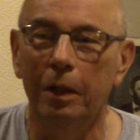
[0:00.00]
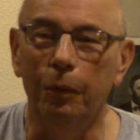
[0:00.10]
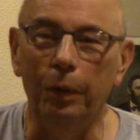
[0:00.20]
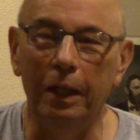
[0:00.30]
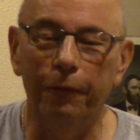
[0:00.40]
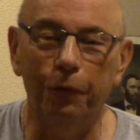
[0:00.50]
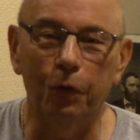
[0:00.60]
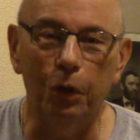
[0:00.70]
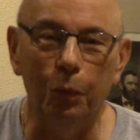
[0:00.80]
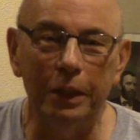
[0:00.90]
We left for
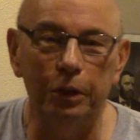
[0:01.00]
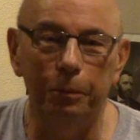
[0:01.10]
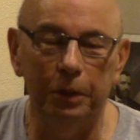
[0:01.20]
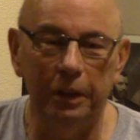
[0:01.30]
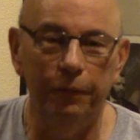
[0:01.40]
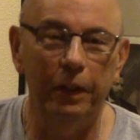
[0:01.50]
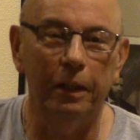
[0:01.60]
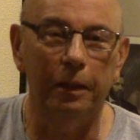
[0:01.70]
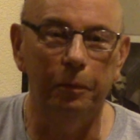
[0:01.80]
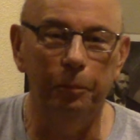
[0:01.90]
the Western Pacific,
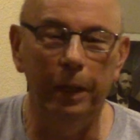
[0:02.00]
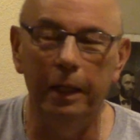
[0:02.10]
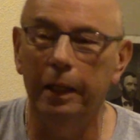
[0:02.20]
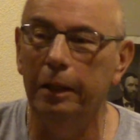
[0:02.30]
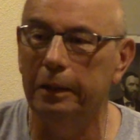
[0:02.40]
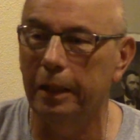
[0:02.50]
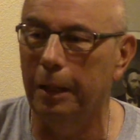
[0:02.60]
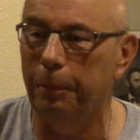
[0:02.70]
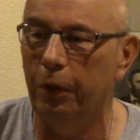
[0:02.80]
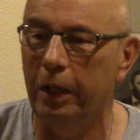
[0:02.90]
mainly
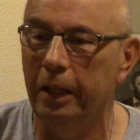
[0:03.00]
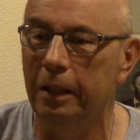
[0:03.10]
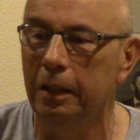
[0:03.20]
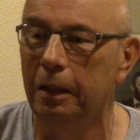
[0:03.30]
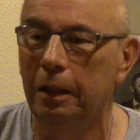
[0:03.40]
Siberia,